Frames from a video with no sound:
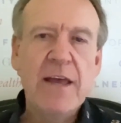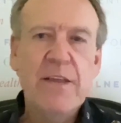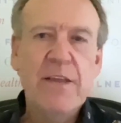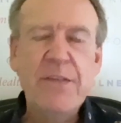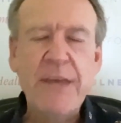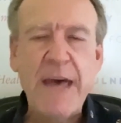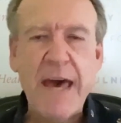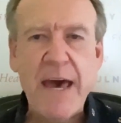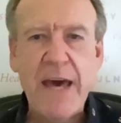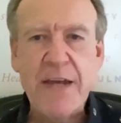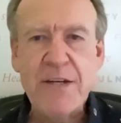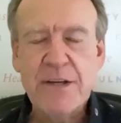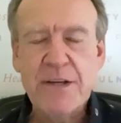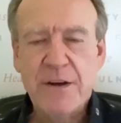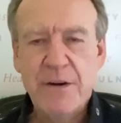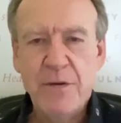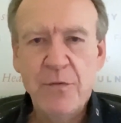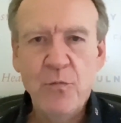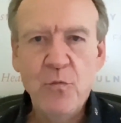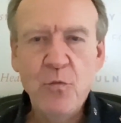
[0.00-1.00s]
that
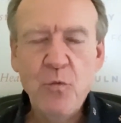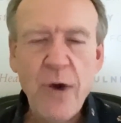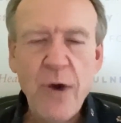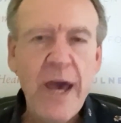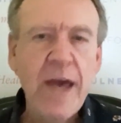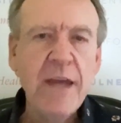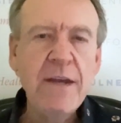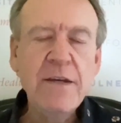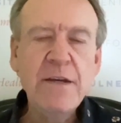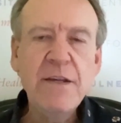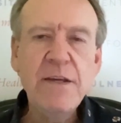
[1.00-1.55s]
when